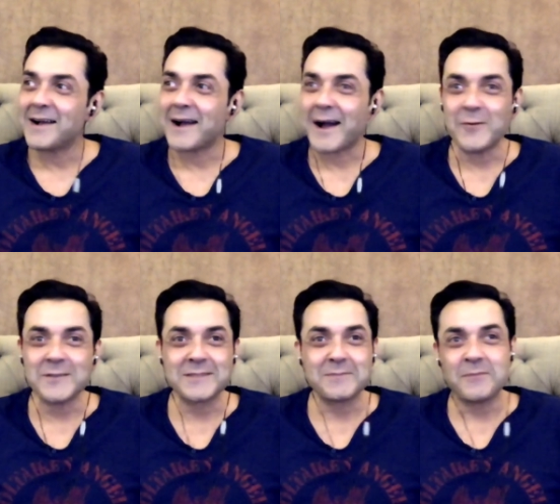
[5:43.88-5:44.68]
I
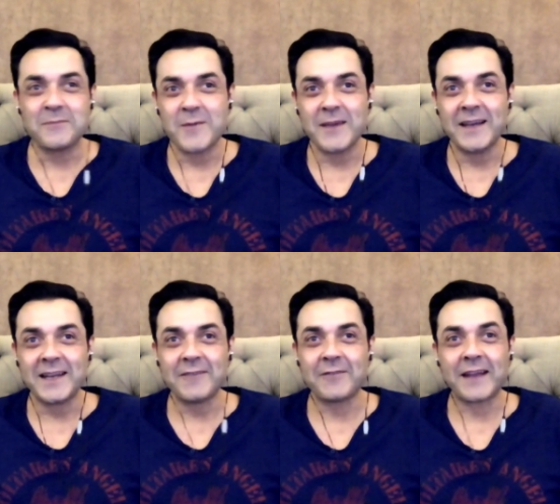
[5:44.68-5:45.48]
was maybe
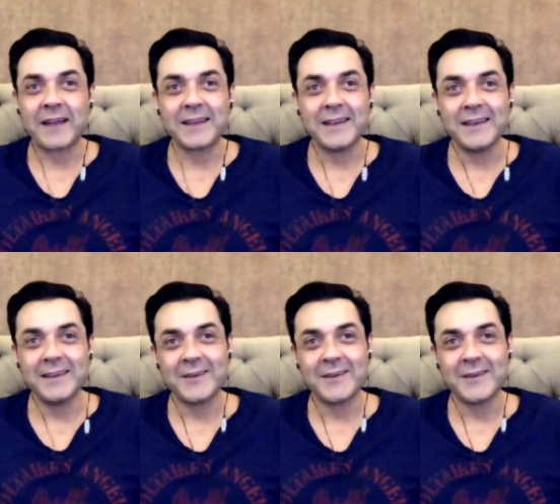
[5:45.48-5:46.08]
eating a Frankie,